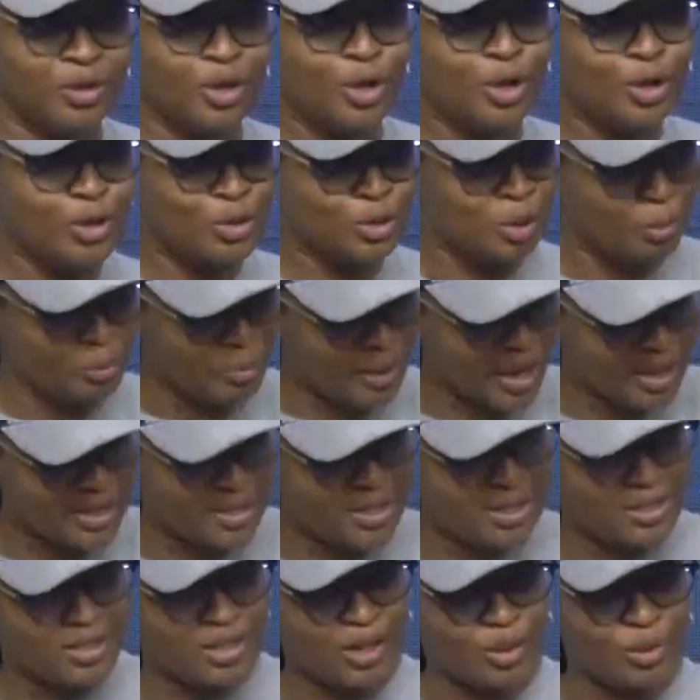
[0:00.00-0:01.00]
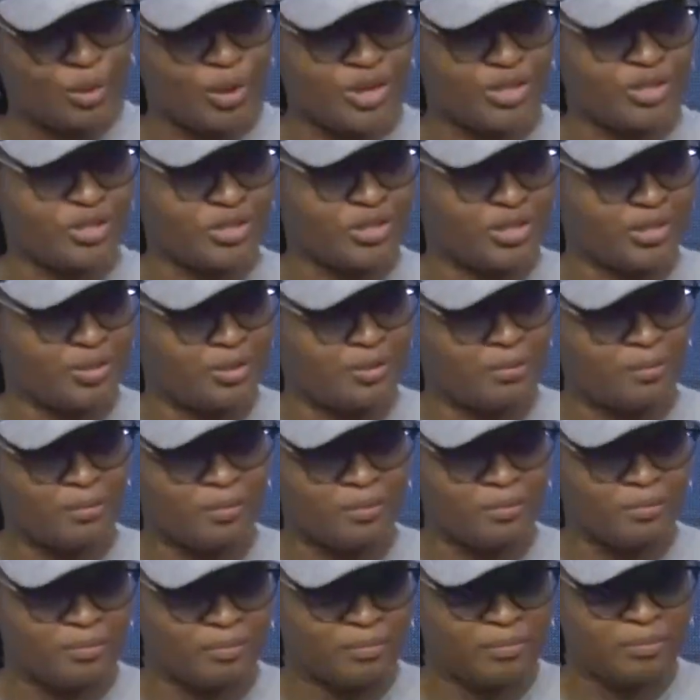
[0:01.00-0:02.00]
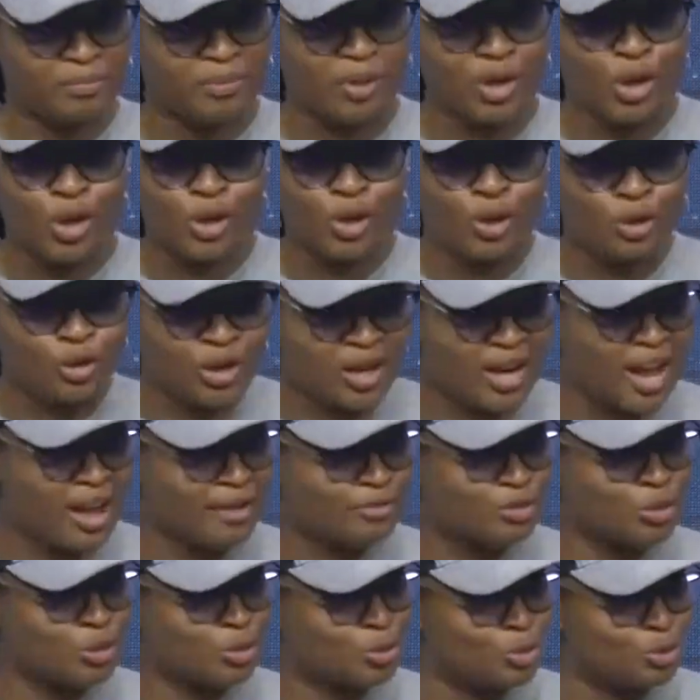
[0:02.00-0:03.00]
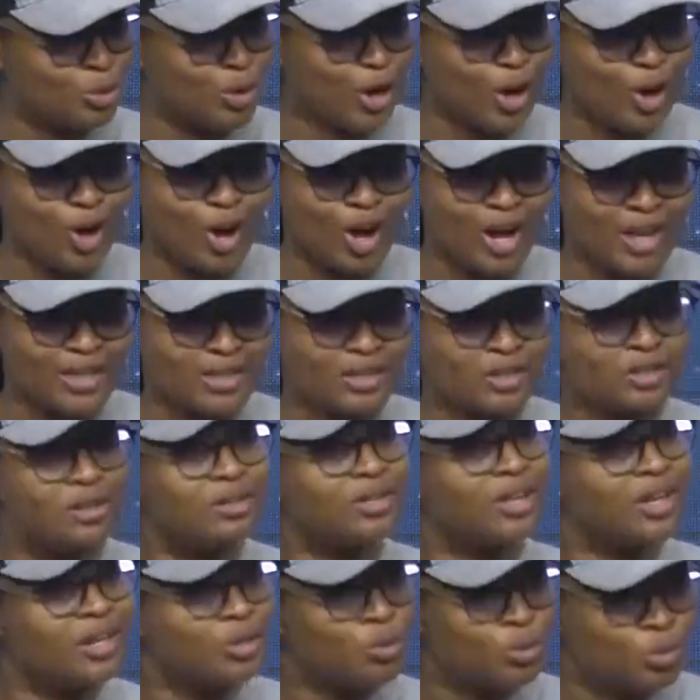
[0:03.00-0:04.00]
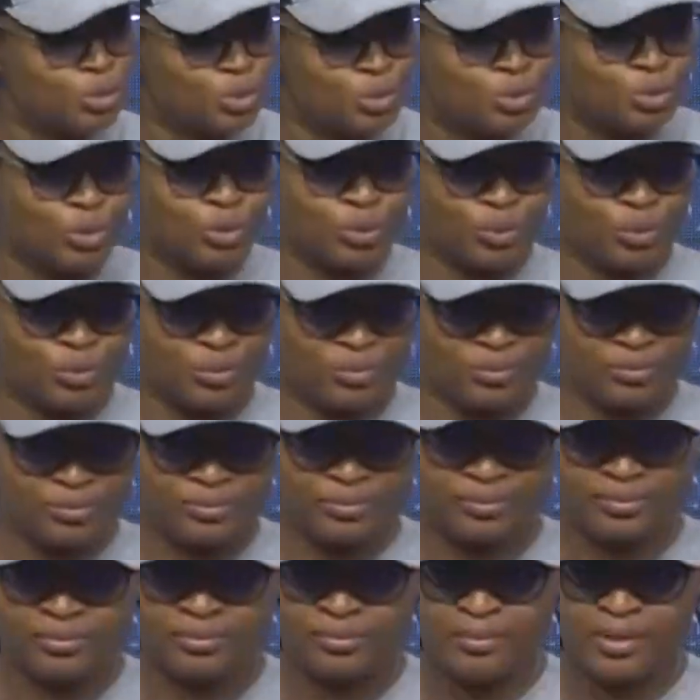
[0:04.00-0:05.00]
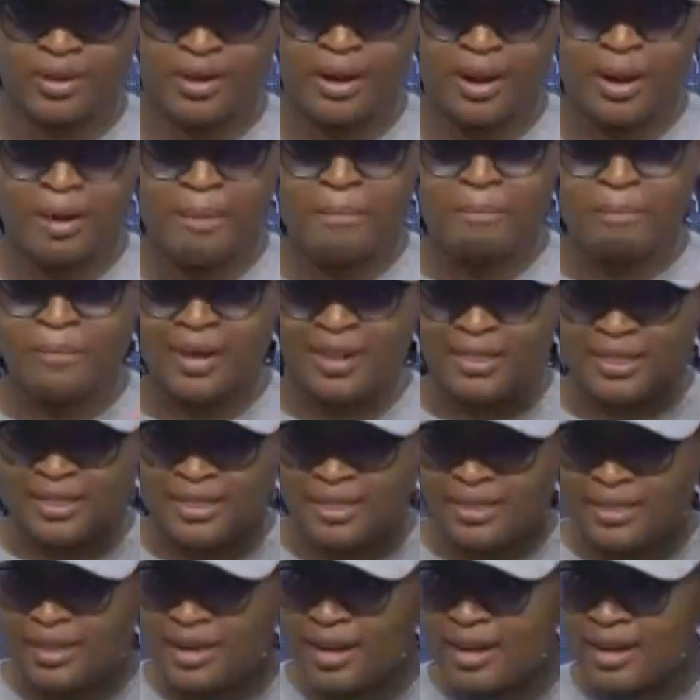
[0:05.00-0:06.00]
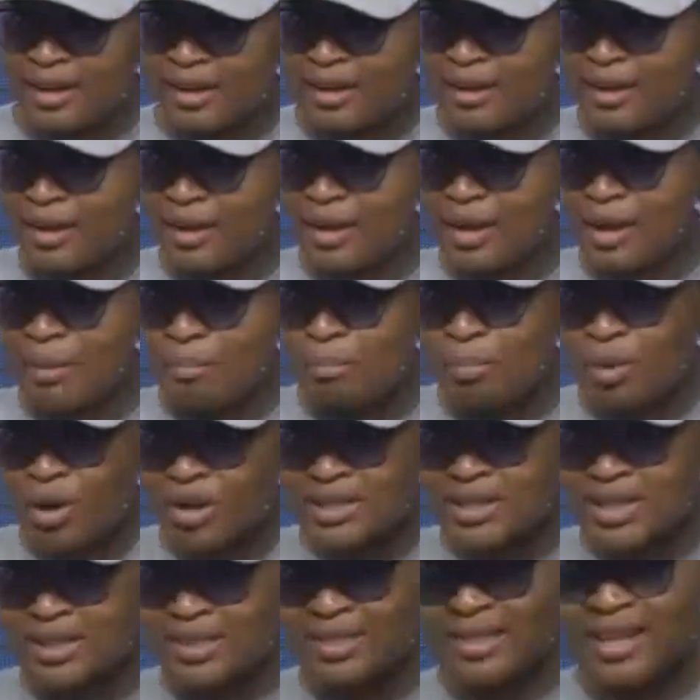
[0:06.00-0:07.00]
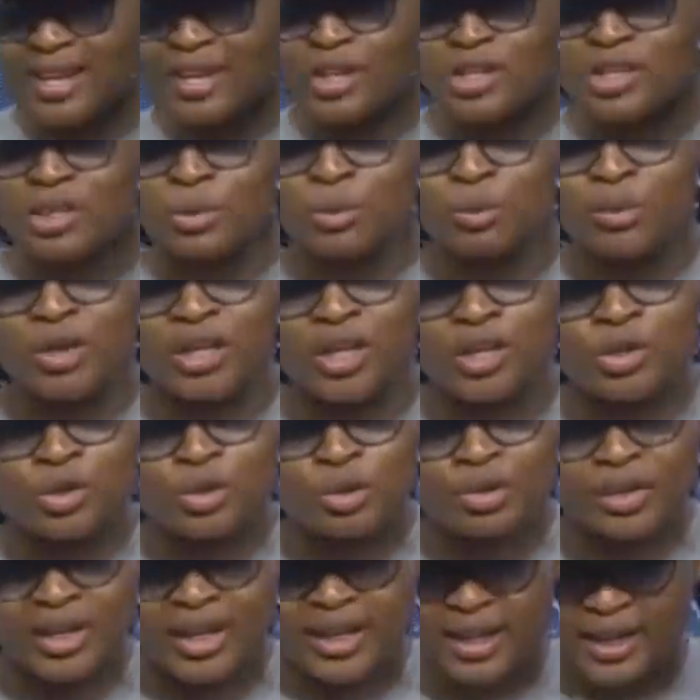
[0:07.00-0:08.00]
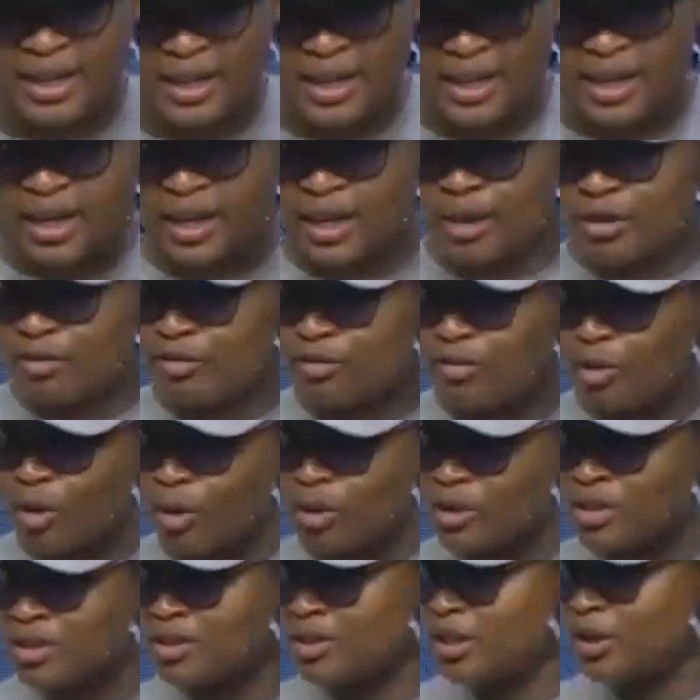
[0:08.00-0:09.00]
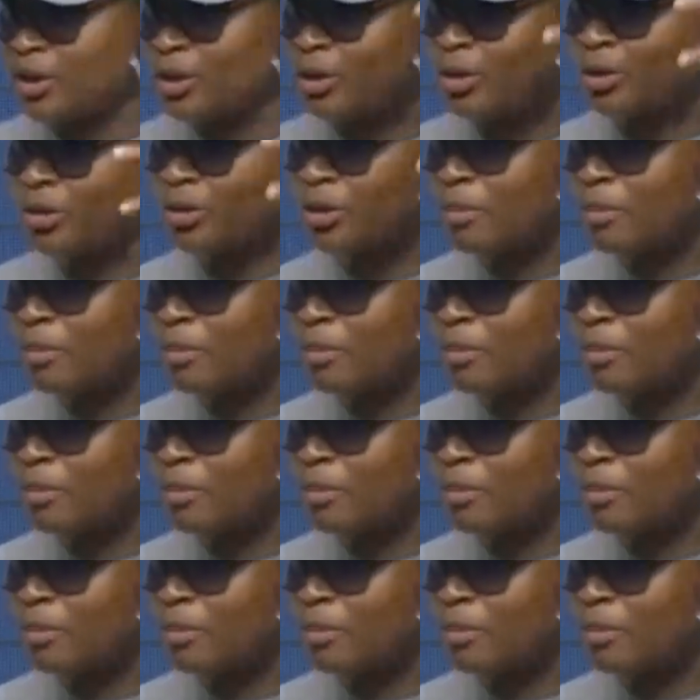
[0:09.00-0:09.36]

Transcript: So practice the question. You don't have to do a lot. You can do 2. But the important thing is we need to reinforce the neural